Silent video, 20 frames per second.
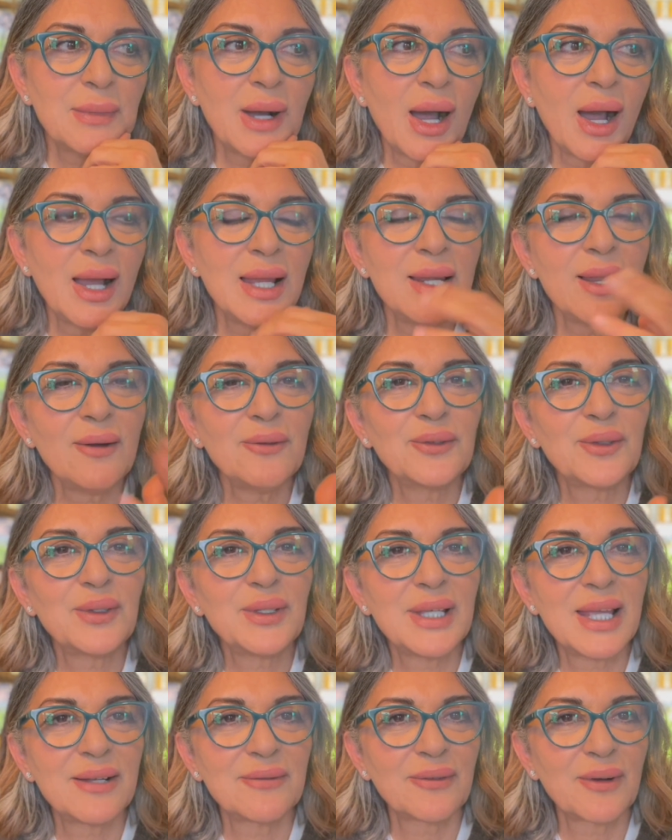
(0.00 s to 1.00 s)
I love to
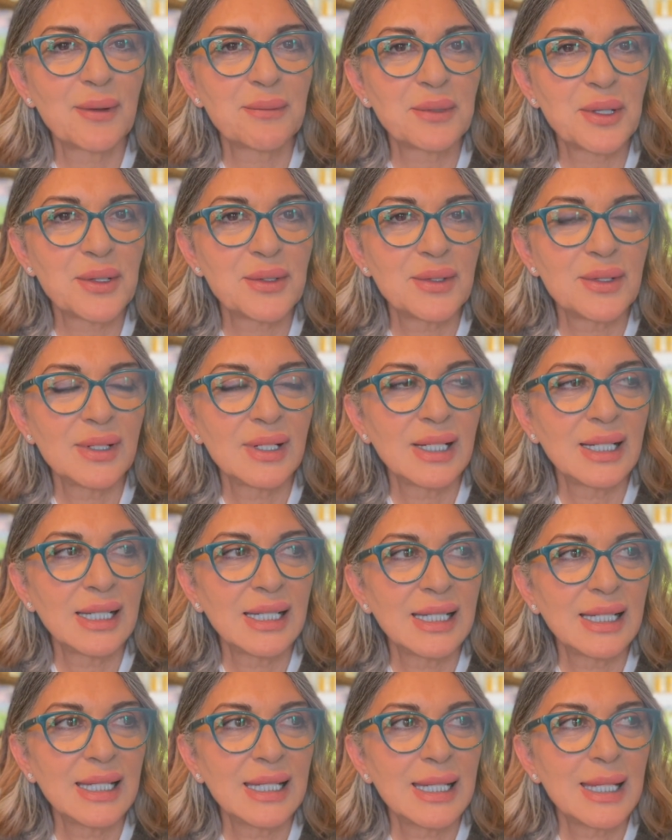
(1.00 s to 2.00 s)
hear from you.
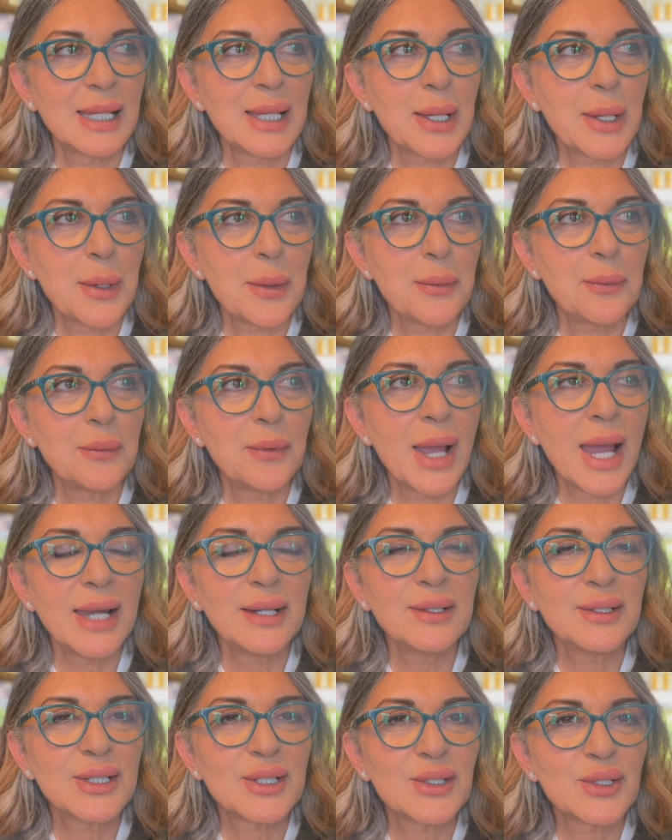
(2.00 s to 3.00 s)
Where
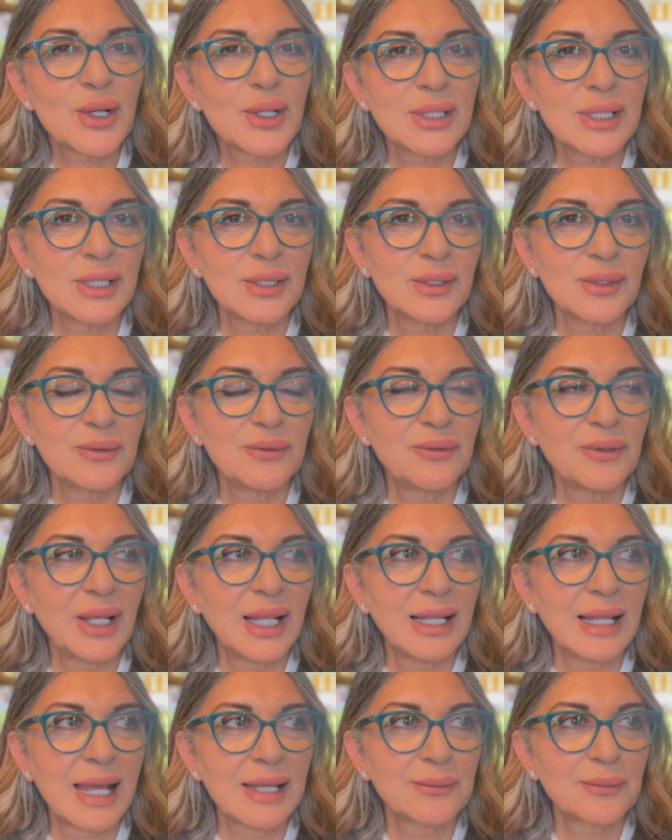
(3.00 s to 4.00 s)
you started to
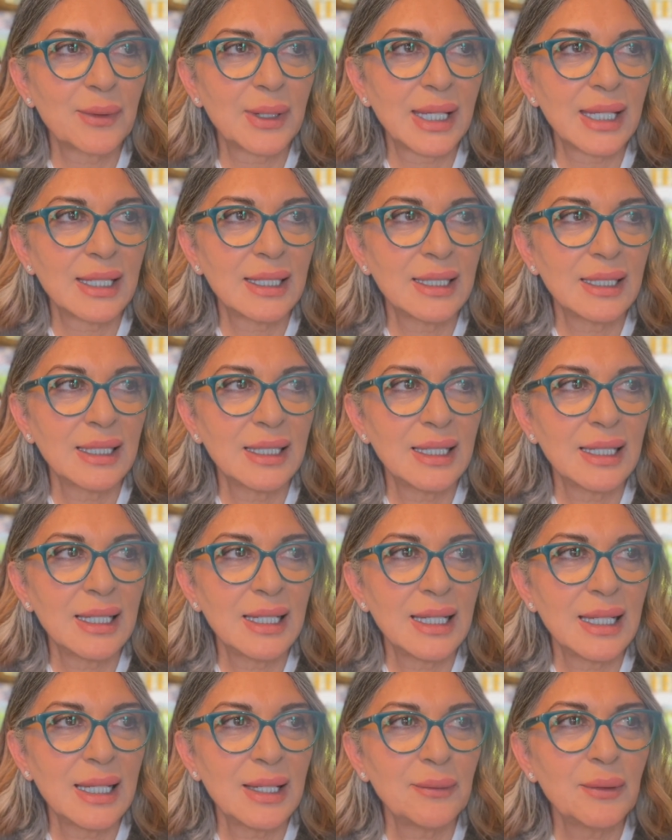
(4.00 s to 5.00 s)
feel that way?
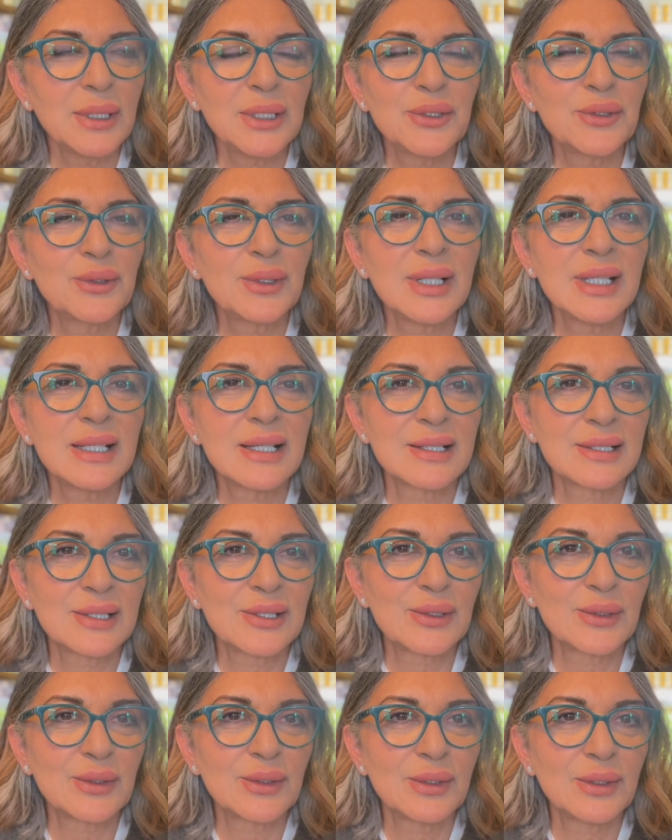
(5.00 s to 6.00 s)
What triggered
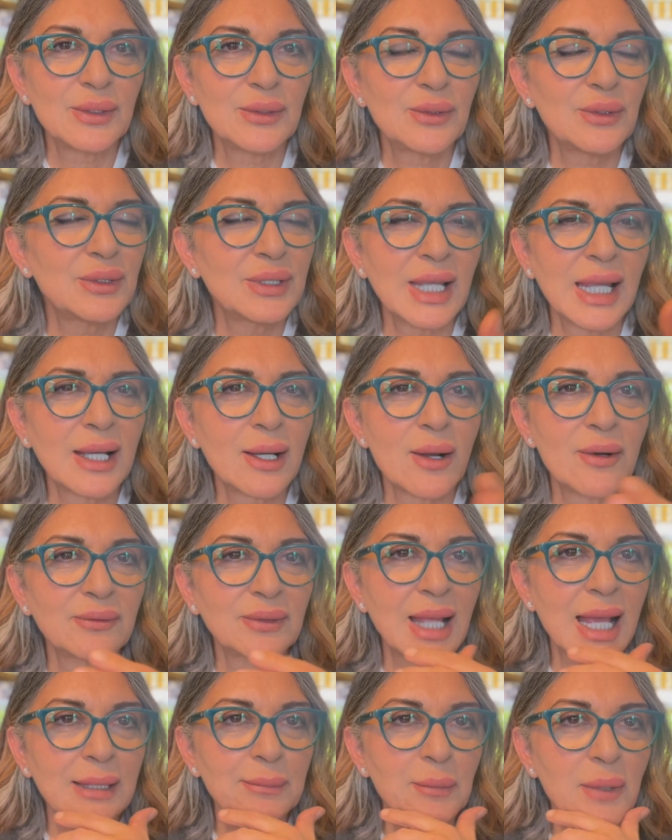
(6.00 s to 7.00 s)
you to take off
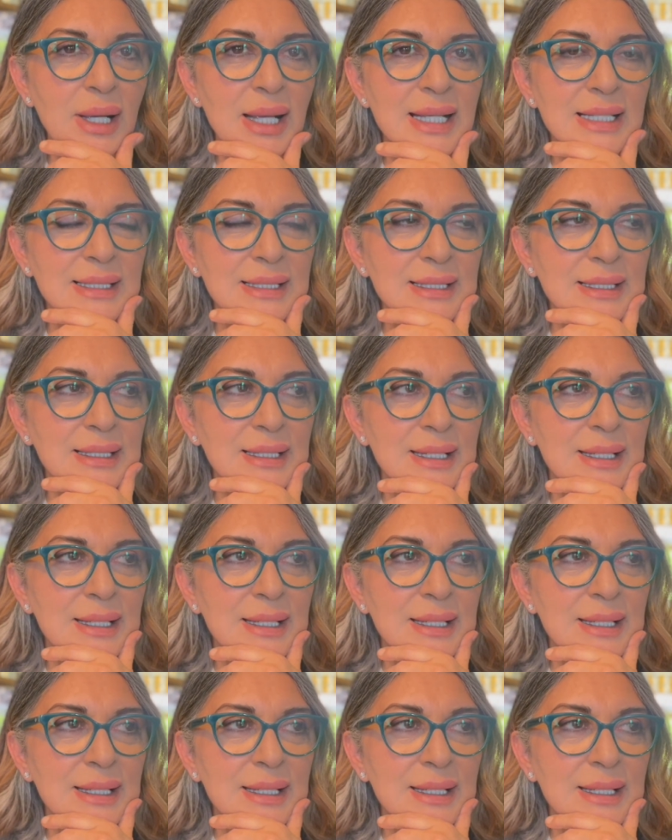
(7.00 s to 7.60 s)
that mask?